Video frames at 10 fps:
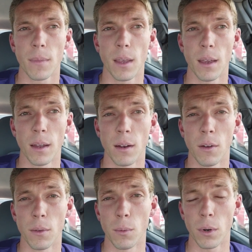and
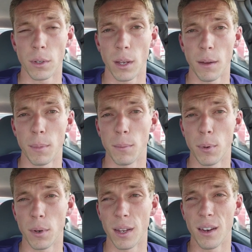all the work that I've been
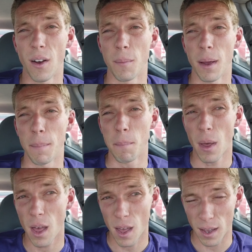putting in on my
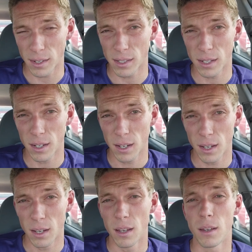putt
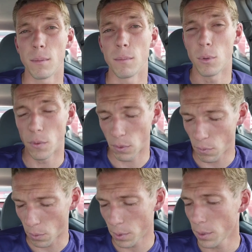moving
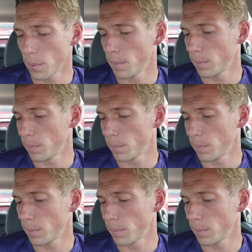forward.